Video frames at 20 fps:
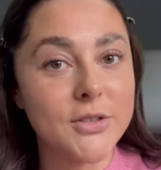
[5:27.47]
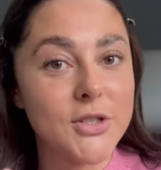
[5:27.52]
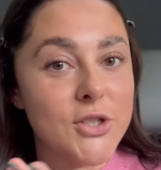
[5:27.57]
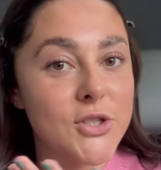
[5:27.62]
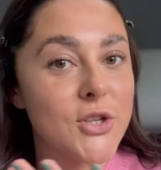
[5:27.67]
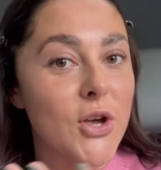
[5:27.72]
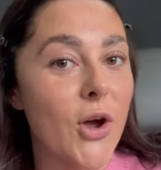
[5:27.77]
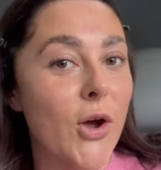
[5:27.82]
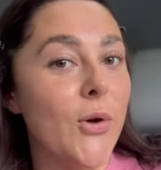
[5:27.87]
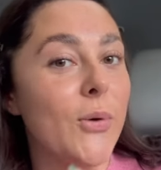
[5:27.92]

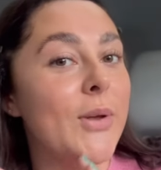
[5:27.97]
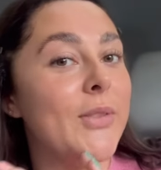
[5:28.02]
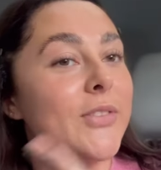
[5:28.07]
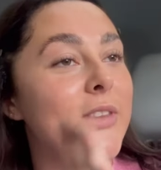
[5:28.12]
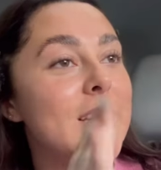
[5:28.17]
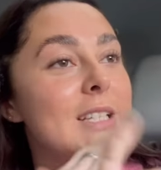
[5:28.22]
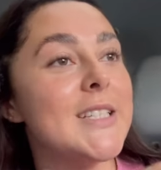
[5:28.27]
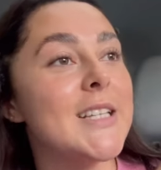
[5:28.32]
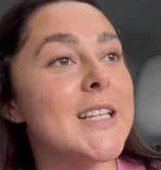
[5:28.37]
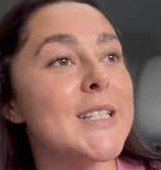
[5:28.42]
so
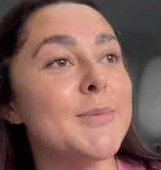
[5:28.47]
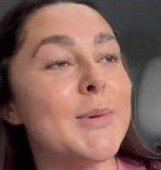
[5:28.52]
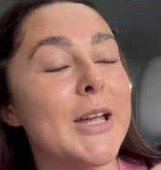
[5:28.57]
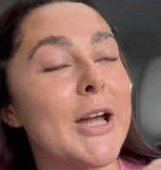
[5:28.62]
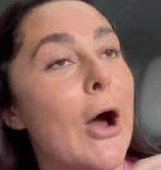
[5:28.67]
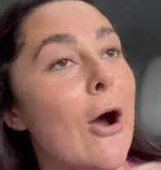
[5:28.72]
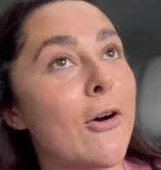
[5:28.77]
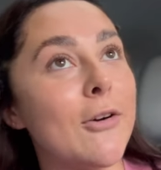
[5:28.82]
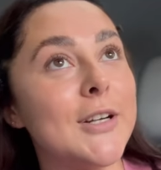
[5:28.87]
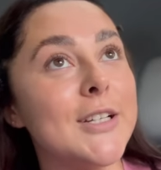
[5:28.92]
this is my
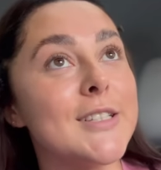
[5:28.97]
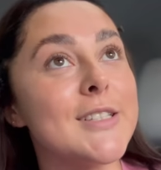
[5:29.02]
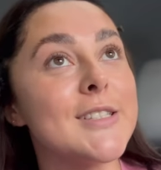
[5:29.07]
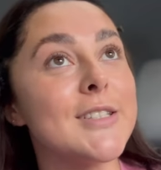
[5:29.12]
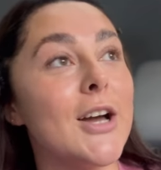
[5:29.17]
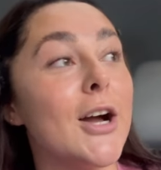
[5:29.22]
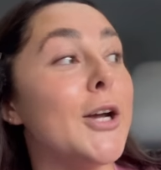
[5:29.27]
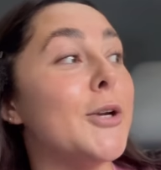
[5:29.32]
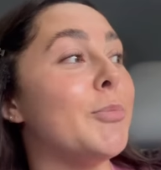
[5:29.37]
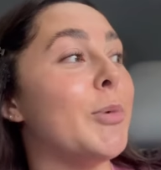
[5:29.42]
current
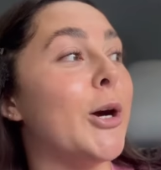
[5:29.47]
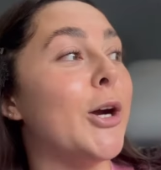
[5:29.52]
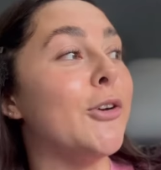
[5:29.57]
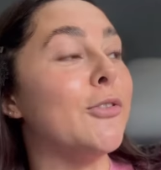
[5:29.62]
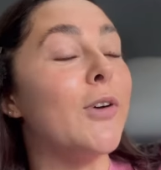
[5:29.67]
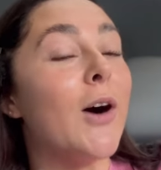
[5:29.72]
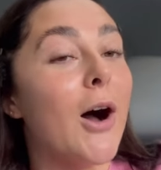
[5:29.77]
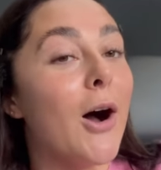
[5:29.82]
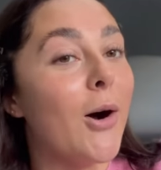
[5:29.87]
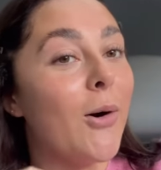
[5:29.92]
side
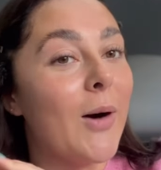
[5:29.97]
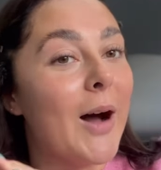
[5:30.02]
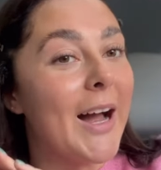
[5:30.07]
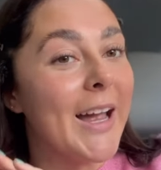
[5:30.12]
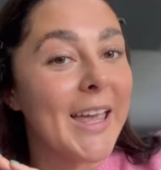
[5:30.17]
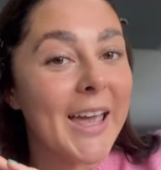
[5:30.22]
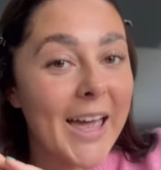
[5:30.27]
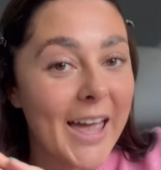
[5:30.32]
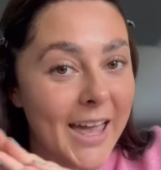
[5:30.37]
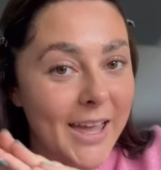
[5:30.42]
profile. I
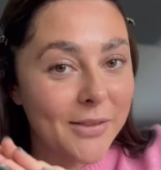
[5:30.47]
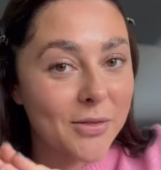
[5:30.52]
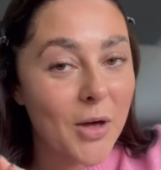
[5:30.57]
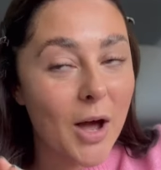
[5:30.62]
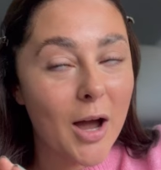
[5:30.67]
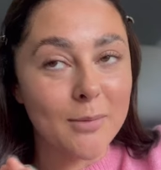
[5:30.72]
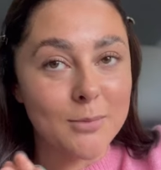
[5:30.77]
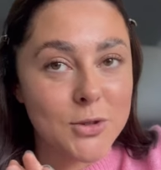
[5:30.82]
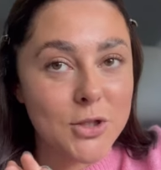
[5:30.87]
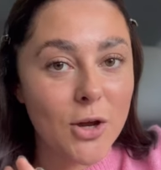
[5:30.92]
hate
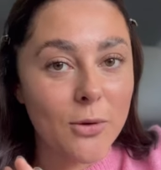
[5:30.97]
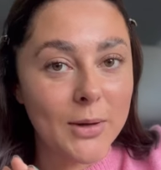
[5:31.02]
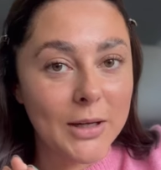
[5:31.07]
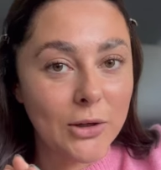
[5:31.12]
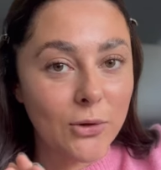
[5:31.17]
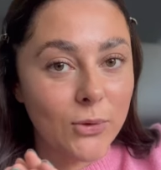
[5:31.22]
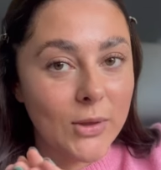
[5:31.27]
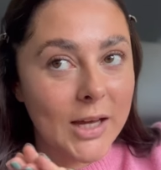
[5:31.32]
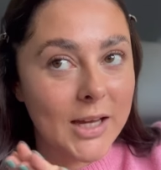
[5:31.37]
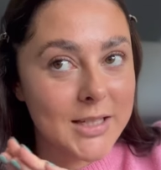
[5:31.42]
that I'm showing
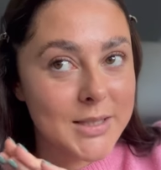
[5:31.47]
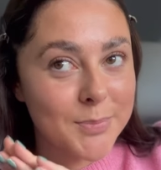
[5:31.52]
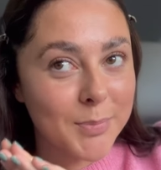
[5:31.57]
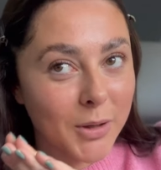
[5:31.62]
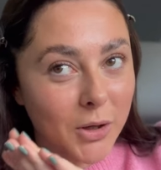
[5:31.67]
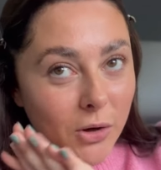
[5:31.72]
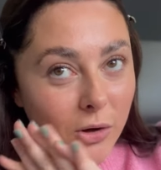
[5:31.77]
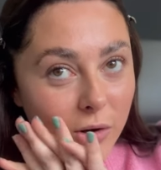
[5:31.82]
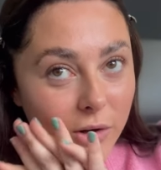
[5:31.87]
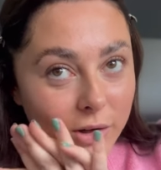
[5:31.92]
you this
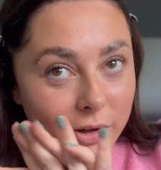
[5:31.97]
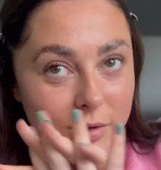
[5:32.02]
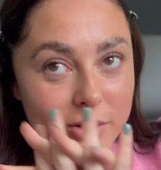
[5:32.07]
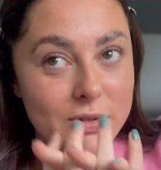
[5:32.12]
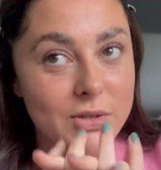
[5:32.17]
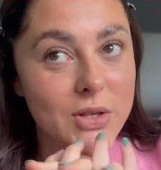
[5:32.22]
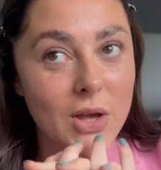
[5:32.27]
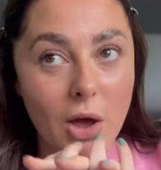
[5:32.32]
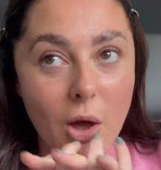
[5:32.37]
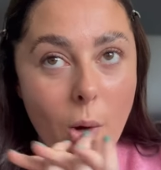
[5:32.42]

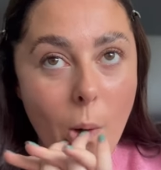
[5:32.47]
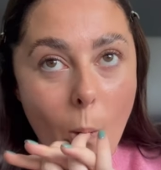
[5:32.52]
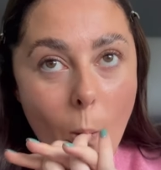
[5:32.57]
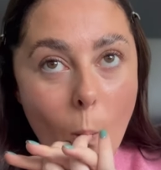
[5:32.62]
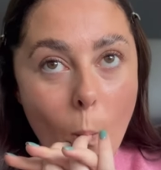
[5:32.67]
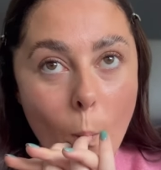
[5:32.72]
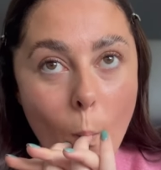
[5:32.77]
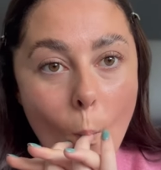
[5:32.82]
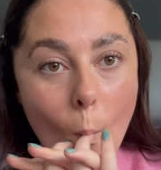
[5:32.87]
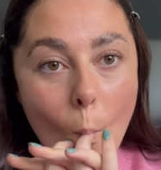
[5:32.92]
because,
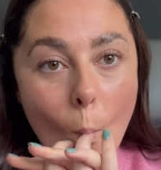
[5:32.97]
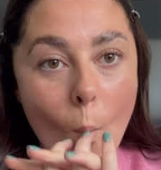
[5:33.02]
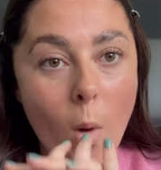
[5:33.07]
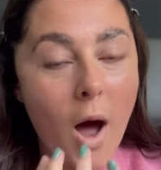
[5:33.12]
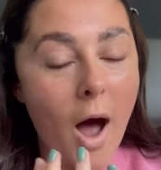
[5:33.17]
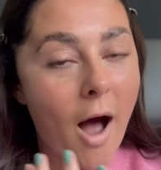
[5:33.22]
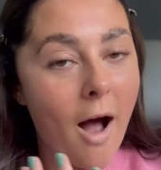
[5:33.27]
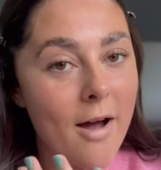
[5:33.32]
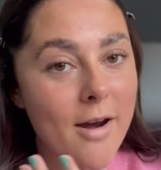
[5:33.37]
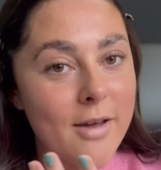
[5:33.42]

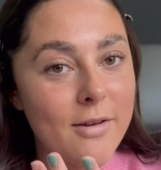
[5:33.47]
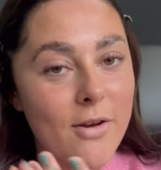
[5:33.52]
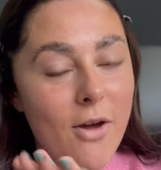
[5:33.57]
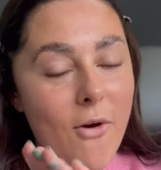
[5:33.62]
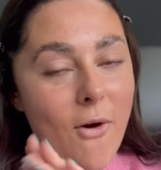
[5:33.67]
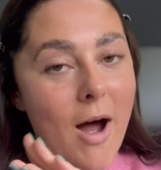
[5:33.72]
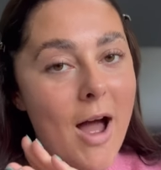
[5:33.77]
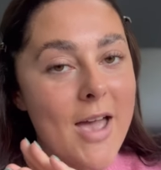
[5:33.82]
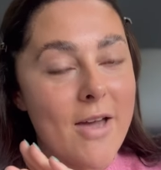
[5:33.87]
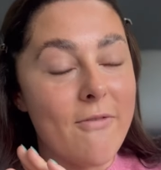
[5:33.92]
I don't know,
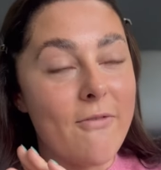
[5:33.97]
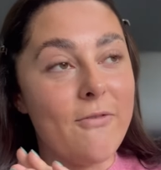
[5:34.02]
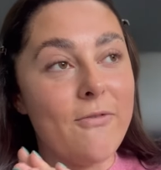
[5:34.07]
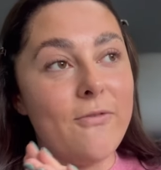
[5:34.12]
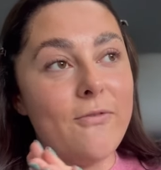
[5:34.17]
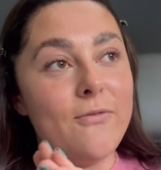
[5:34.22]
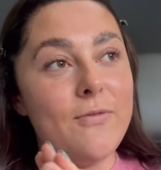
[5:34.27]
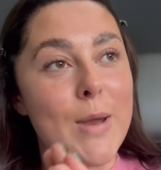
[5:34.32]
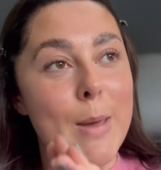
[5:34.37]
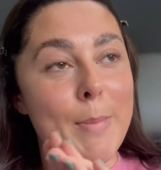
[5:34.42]
I
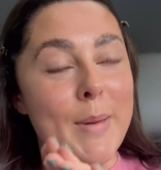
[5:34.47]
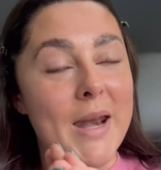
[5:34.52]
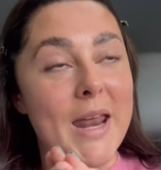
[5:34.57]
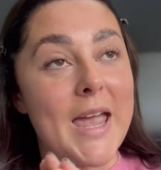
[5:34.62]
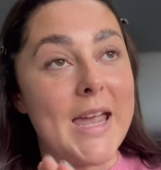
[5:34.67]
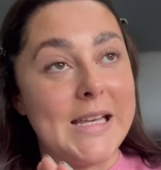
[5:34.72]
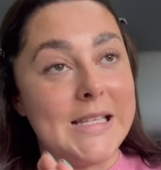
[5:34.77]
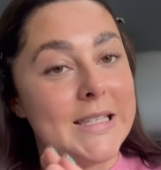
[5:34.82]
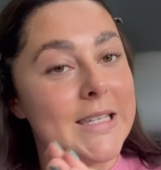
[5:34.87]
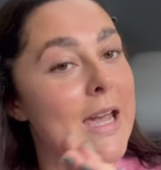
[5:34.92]
flipping
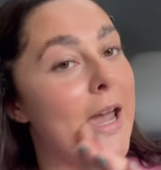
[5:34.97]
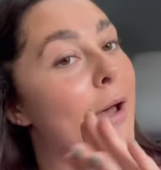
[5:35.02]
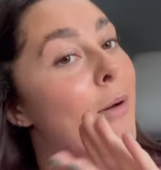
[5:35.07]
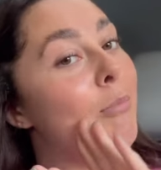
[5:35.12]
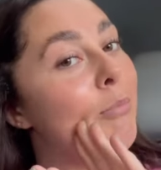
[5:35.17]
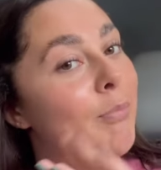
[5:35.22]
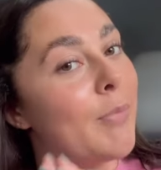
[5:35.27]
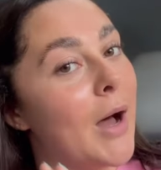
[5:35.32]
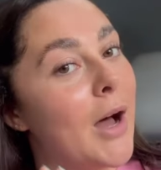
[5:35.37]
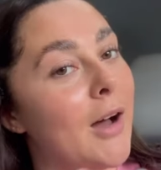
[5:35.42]
hate it,
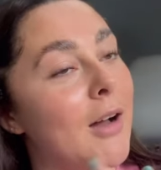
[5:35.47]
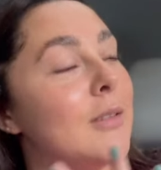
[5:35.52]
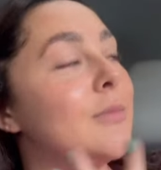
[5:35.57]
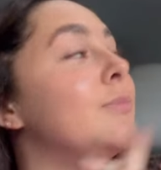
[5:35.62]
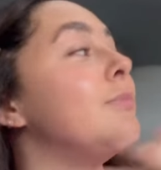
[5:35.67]
but